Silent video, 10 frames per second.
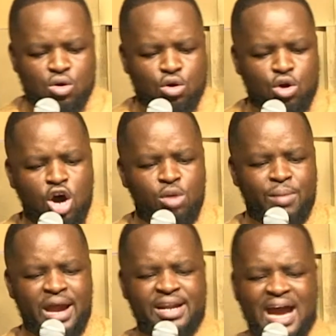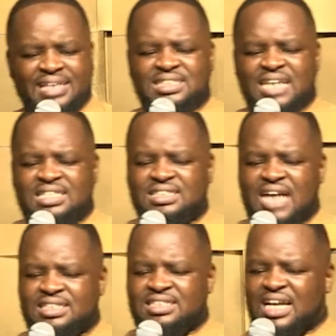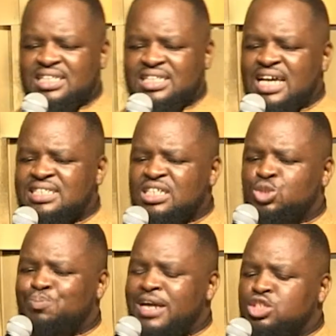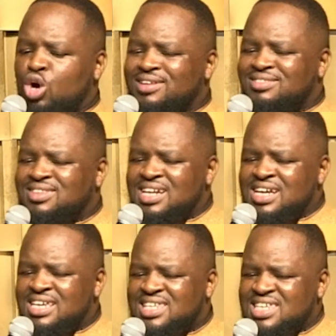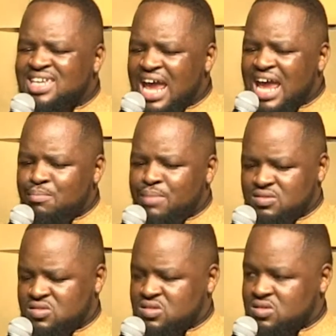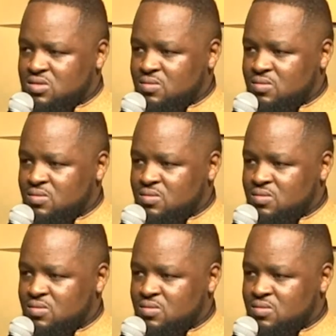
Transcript: Coleman asserts that success is based on three key elements.